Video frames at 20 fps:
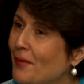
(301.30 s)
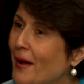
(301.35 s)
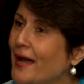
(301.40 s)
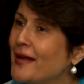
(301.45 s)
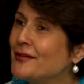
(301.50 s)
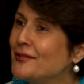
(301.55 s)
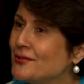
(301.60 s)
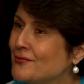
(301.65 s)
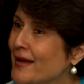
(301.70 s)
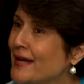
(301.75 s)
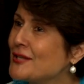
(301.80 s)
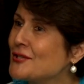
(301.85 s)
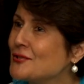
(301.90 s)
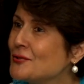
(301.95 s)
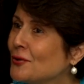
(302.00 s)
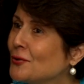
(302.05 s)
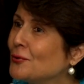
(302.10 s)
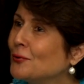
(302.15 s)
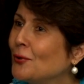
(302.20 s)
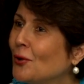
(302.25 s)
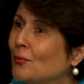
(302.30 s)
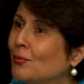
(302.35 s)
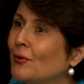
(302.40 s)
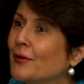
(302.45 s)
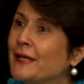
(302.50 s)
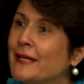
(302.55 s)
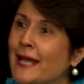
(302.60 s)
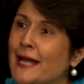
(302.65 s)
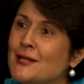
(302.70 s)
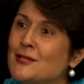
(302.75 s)
bi-directional global
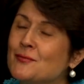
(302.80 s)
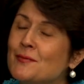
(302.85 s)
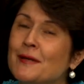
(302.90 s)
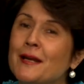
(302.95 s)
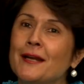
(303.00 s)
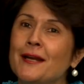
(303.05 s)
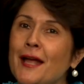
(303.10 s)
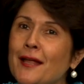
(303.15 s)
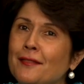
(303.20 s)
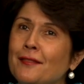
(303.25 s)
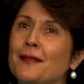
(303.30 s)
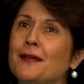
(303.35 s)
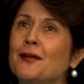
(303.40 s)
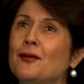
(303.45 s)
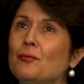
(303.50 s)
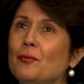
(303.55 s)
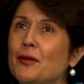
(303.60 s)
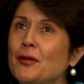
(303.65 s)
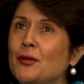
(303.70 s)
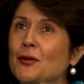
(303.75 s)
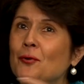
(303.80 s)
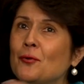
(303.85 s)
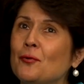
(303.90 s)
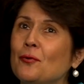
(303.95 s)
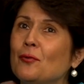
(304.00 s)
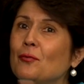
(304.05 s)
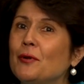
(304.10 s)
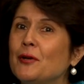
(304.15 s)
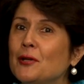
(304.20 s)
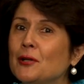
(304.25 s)
engagement. And I think when
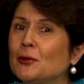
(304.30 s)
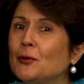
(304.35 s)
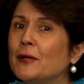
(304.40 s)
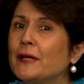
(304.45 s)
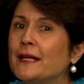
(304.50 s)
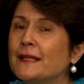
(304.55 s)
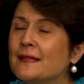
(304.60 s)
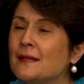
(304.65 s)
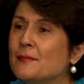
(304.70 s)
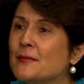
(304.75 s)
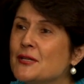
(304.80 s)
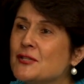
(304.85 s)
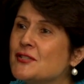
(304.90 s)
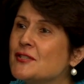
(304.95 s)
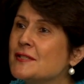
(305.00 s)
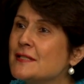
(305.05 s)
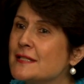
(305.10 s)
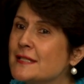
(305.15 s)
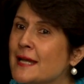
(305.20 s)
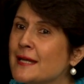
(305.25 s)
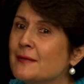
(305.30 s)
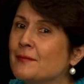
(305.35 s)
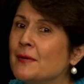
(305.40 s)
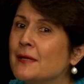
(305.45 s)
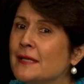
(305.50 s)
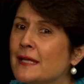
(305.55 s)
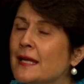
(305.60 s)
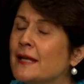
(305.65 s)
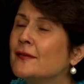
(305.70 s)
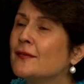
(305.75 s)
you look at the mission
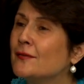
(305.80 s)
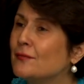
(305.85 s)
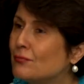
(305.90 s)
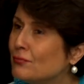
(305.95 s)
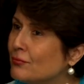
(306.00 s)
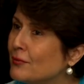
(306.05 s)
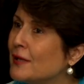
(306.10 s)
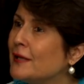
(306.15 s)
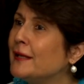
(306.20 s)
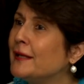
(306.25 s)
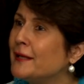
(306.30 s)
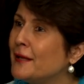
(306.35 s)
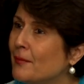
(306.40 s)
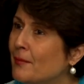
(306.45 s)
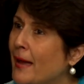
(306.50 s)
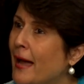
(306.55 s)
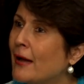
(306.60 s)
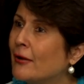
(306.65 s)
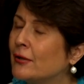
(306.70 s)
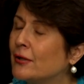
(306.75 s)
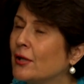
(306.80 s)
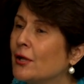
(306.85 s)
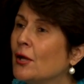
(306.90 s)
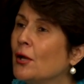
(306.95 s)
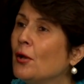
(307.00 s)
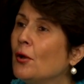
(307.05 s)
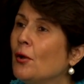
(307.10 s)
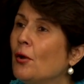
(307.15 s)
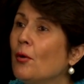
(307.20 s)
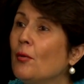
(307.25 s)
statement, it's really about
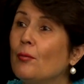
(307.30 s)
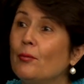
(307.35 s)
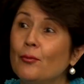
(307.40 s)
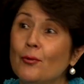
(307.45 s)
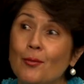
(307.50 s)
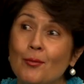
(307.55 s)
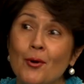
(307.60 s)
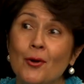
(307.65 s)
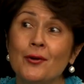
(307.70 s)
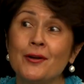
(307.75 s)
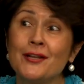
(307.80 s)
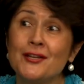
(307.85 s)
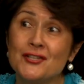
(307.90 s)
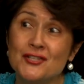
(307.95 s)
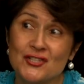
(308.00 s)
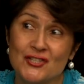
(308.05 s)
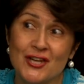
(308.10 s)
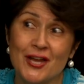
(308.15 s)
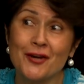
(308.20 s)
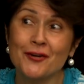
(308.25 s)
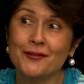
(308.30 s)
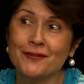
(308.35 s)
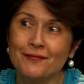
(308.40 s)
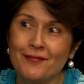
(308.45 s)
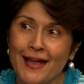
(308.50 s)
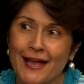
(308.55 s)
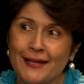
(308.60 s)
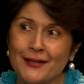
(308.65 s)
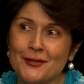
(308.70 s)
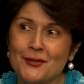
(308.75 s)
promoting shared
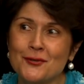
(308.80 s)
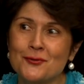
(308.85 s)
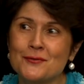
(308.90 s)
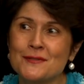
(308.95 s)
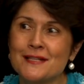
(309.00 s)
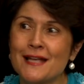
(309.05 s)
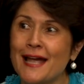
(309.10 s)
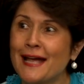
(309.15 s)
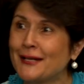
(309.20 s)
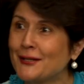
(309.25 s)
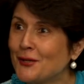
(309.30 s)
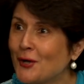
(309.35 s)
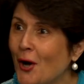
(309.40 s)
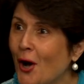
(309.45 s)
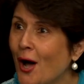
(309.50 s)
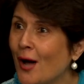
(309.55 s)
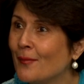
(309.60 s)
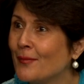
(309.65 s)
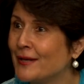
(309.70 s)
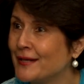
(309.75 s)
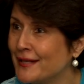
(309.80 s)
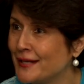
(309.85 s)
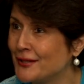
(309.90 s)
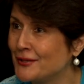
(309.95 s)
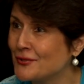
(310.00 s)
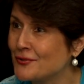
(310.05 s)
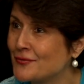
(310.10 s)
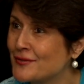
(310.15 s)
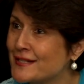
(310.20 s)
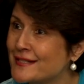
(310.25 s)
values and common
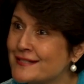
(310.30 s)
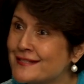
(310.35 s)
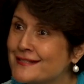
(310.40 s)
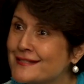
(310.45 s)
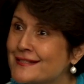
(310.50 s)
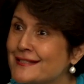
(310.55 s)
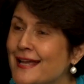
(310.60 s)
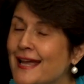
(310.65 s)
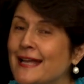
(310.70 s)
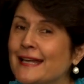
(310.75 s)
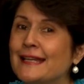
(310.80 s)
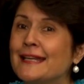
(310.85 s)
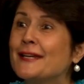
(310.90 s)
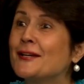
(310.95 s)
interests and